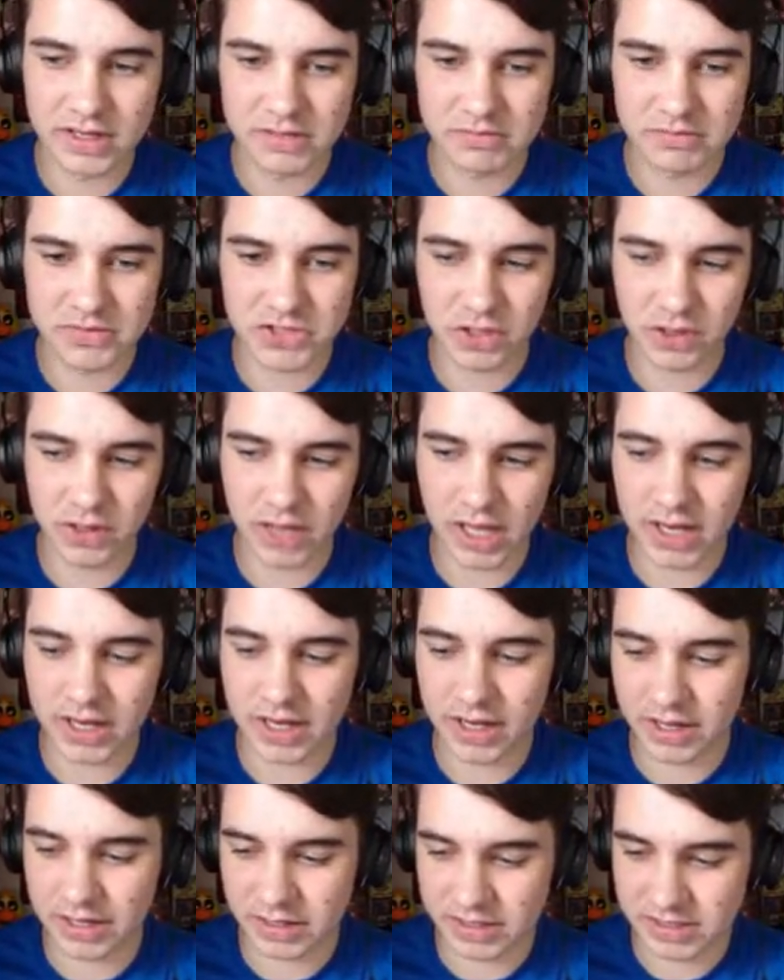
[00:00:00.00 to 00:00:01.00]
So glad
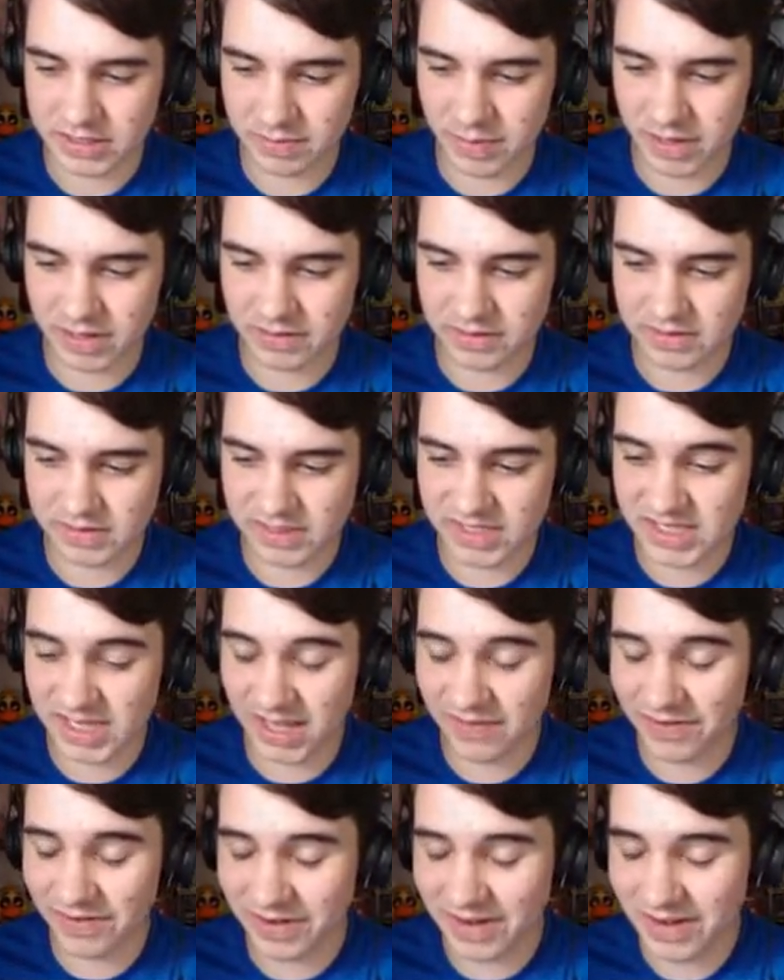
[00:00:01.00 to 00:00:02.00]
I spent
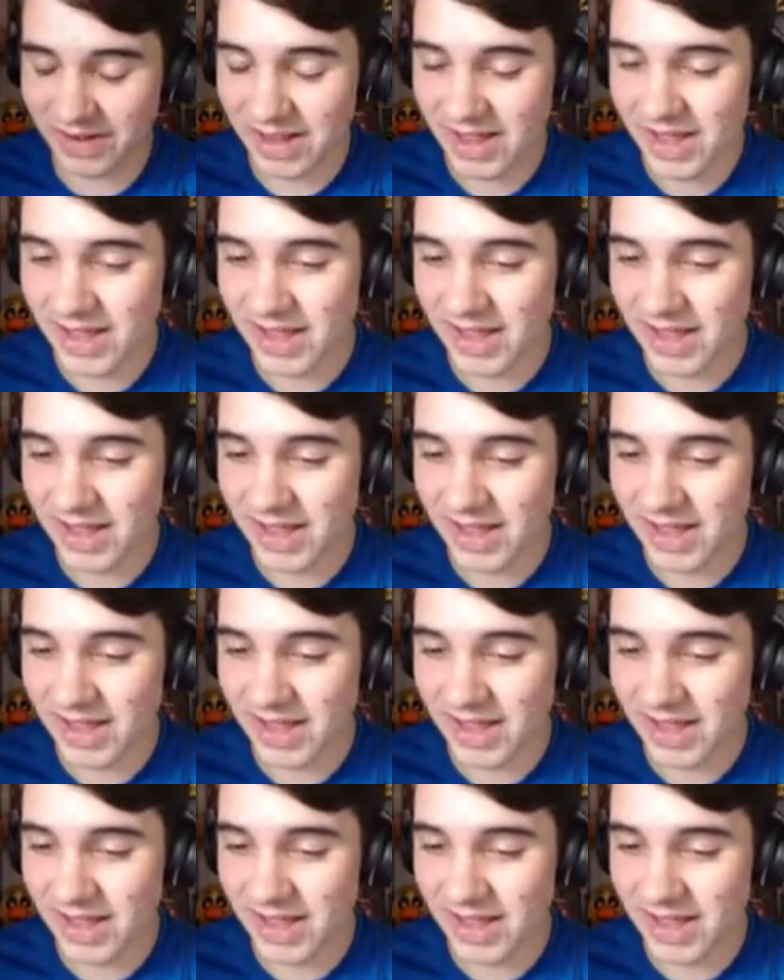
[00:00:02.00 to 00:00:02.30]
seven...